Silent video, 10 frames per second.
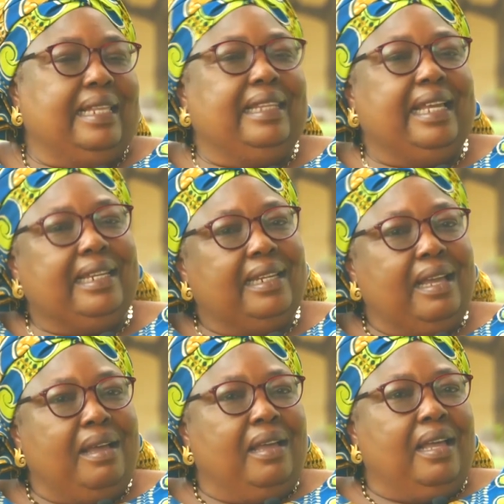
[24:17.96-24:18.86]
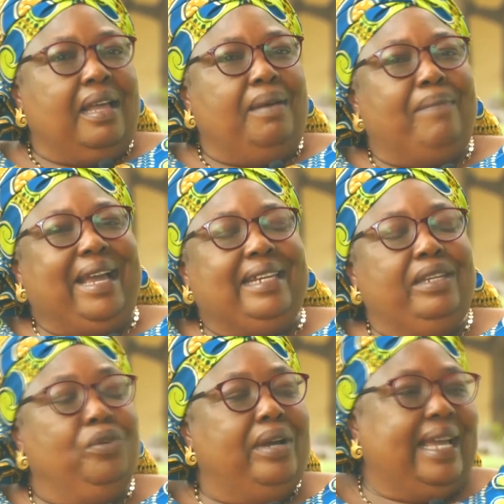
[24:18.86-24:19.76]
Then my
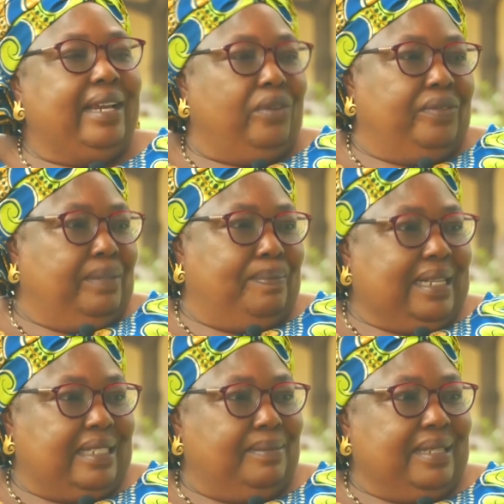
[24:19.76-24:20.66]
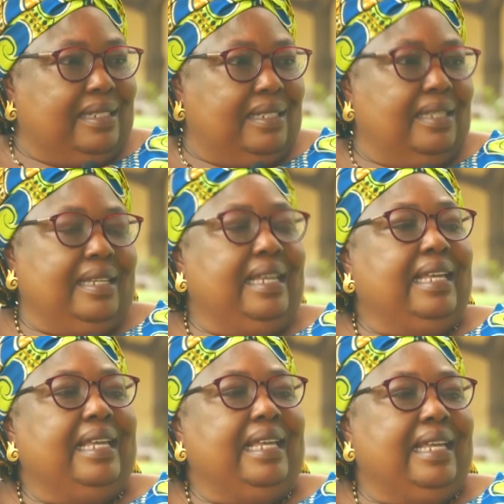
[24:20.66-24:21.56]
new head of department
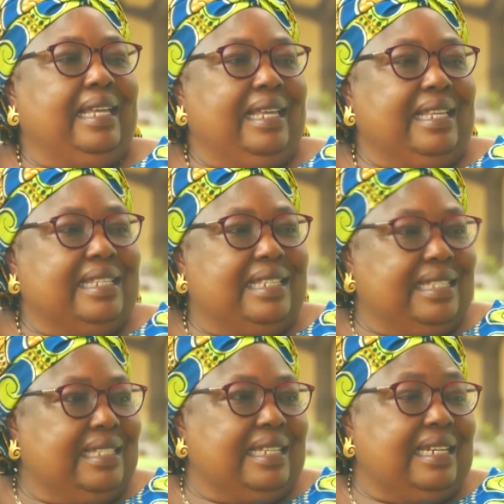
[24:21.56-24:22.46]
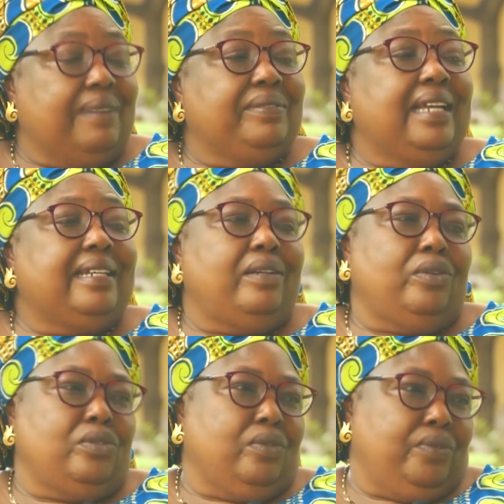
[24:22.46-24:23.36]
insisted I've done a
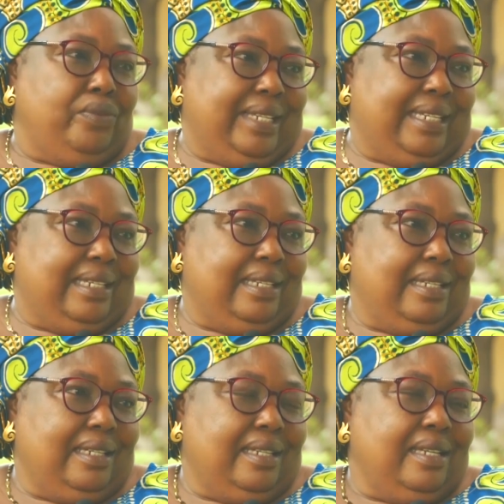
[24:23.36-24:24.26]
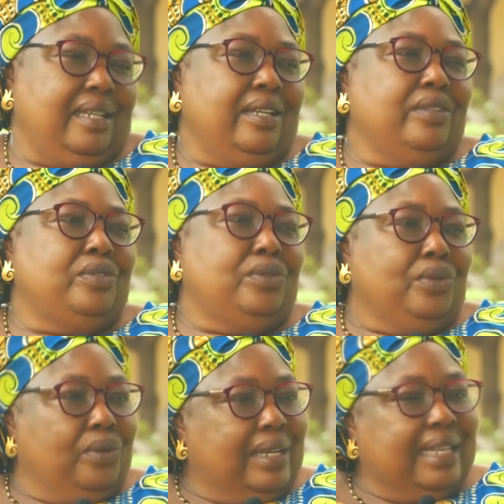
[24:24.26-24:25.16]
lot of work.
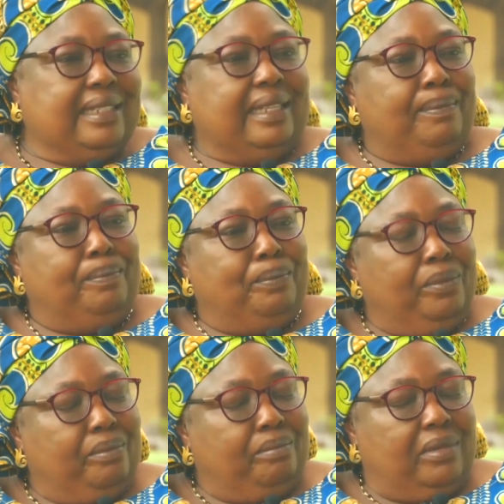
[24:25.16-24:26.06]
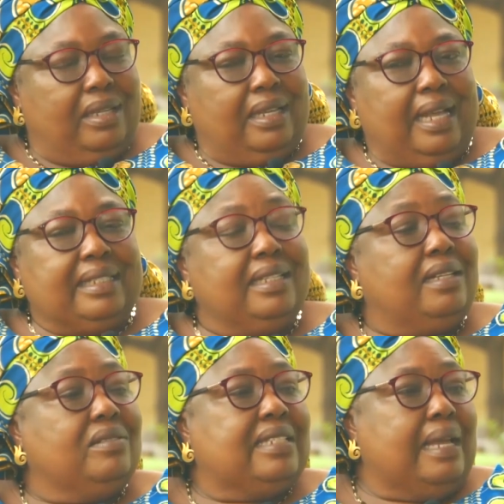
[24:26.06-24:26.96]
So, and the
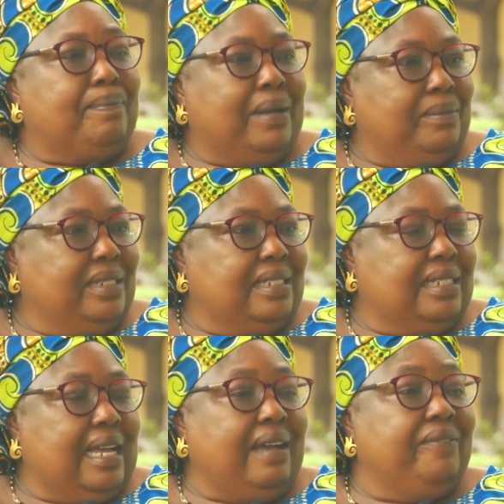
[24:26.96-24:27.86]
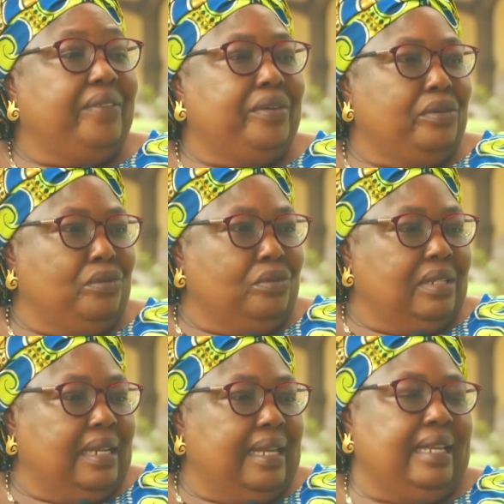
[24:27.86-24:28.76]
articles I published are very
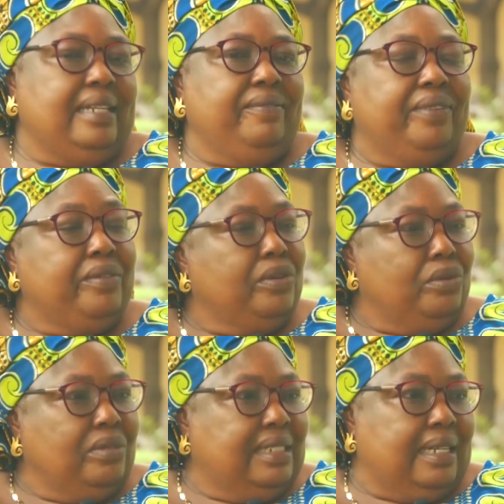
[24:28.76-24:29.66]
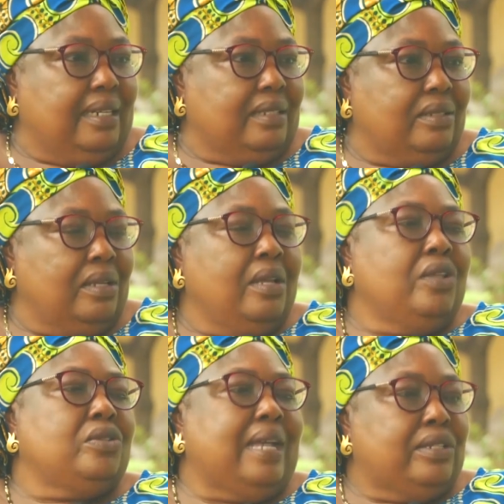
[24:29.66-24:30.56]
good and in very good journals.
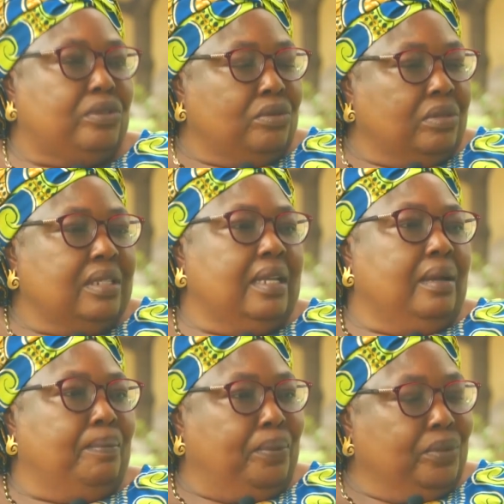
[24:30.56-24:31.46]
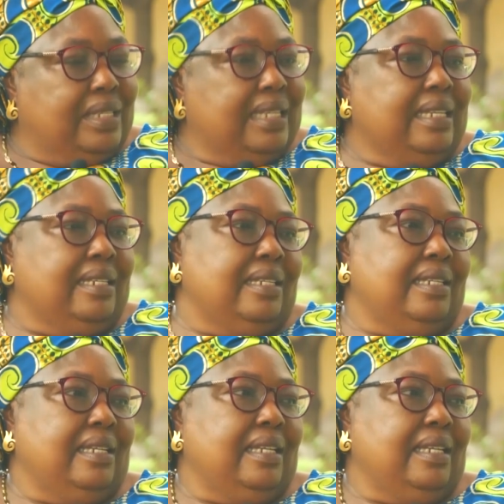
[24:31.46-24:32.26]
So I should put in